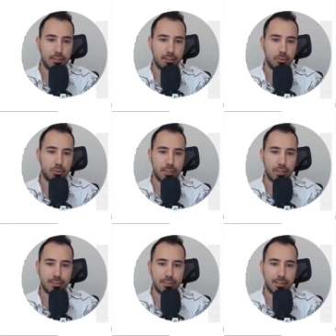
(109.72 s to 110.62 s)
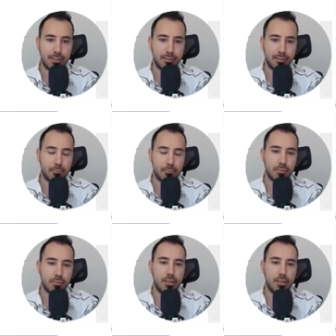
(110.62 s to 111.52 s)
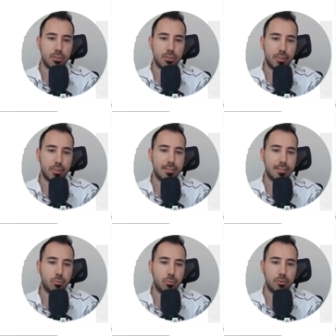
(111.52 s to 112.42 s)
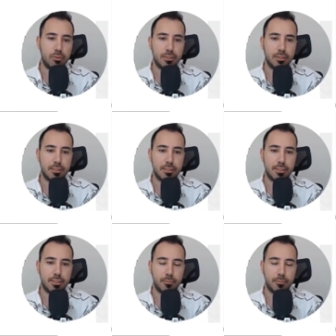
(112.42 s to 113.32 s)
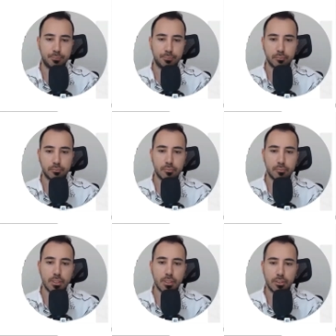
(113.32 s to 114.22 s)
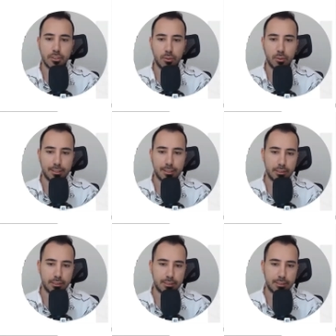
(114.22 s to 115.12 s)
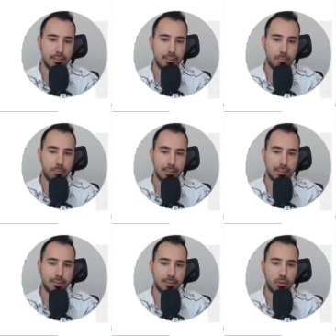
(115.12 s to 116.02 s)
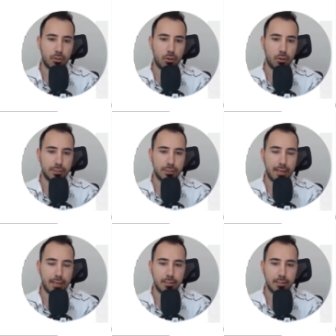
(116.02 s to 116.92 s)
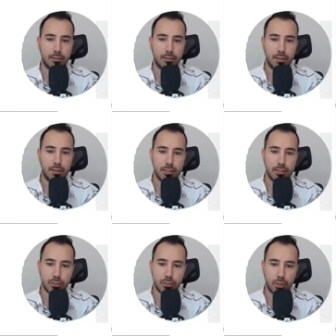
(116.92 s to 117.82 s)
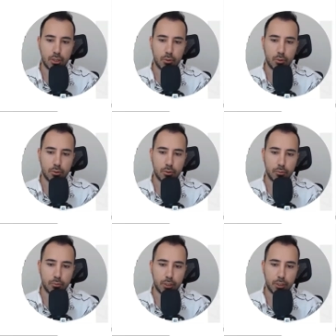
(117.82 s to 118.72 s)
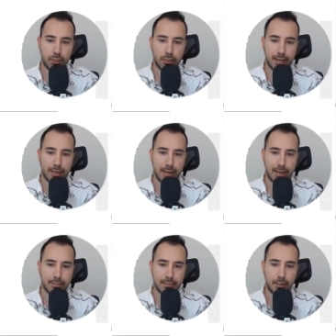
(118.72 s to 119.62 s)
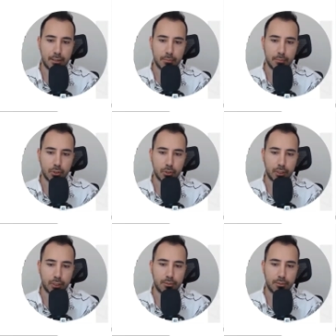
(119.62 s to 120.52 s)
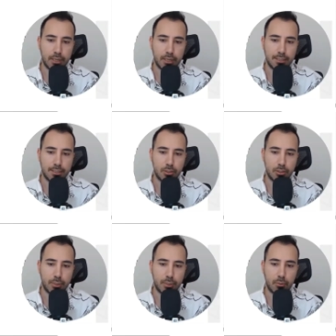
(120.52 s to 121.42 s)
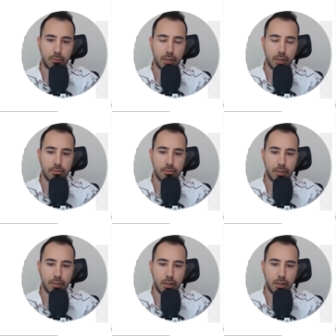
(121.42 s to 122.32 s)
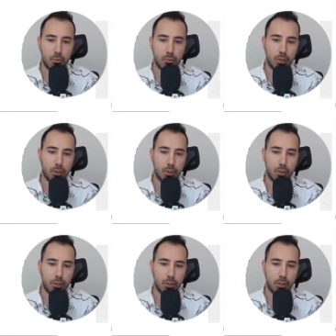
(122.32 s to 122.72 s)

27. So, and this will continue. So as you see, the bases are all 10. So we could add them. So we're going to write 10 to power of 1